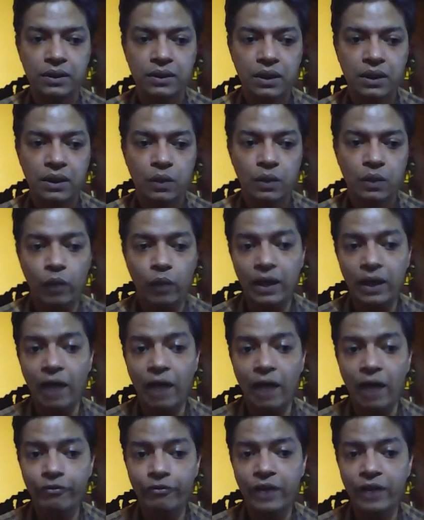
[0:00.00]
while
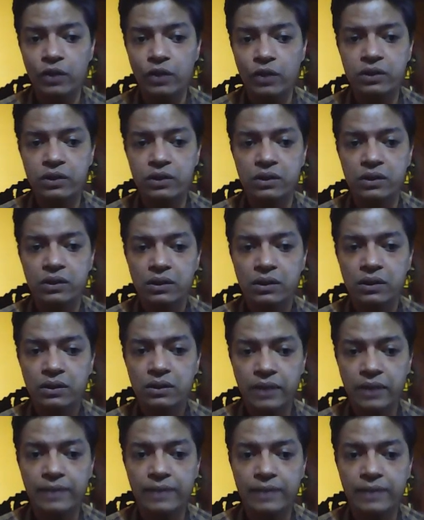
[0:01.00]
Humphrey House
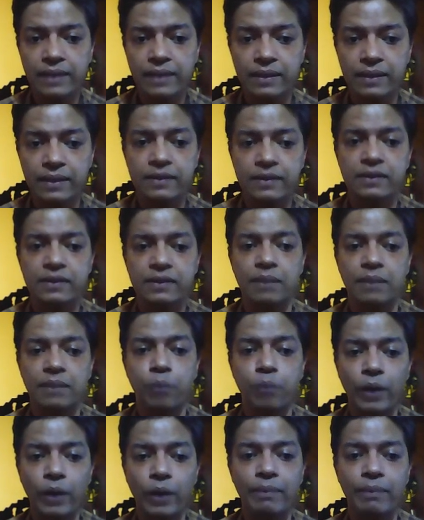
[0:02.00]
says that it is a
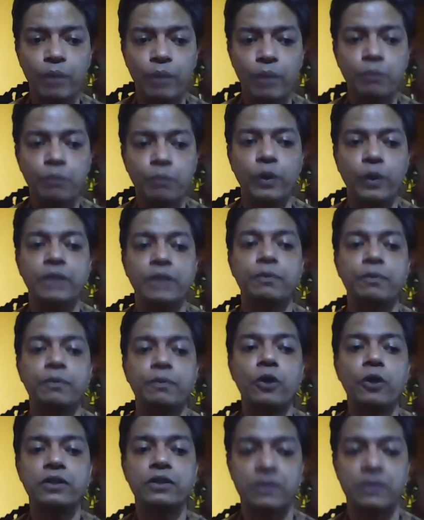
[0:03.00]
poem about poetic
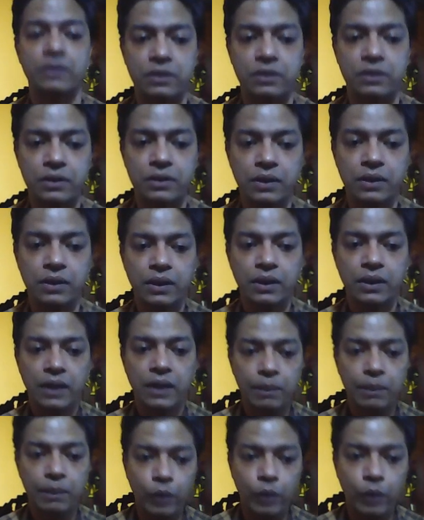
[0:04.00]
process,
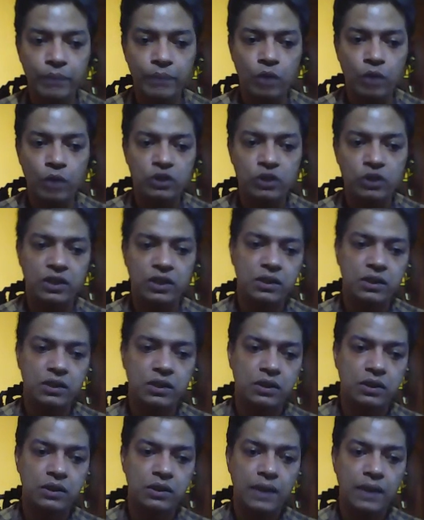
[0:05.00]
a poem not
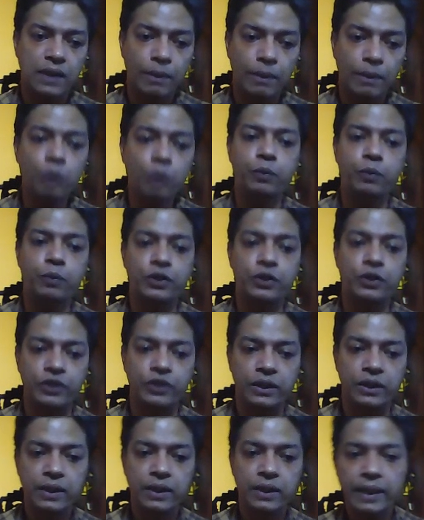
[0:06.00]
just about poetry.
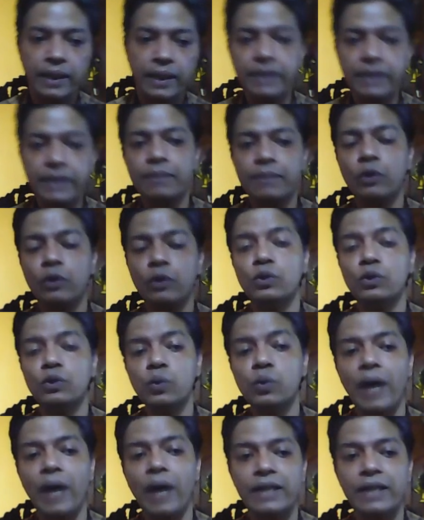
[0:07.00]
It is about two
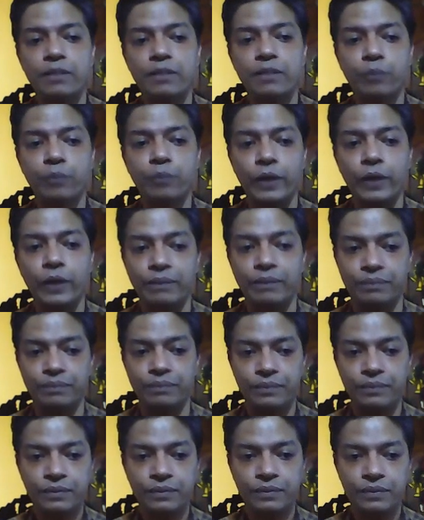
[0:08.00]
kinds of poem,
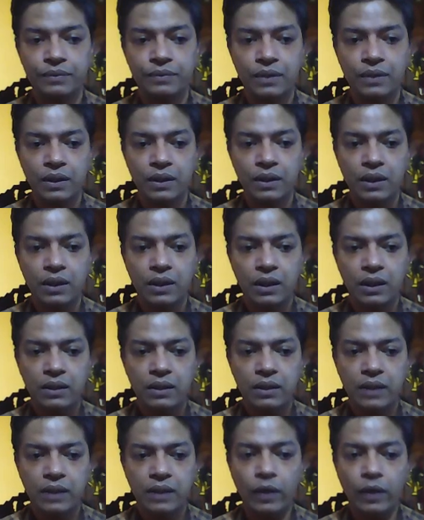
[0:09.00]

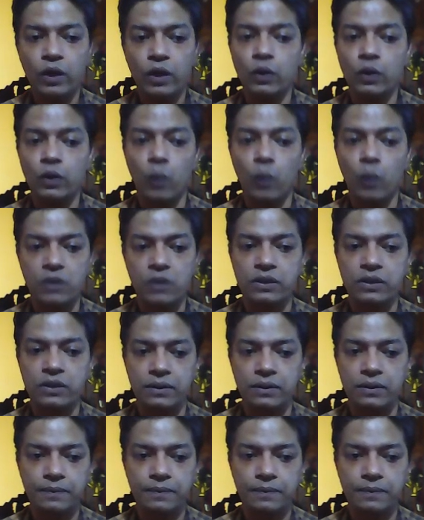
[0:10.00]
according to Watson.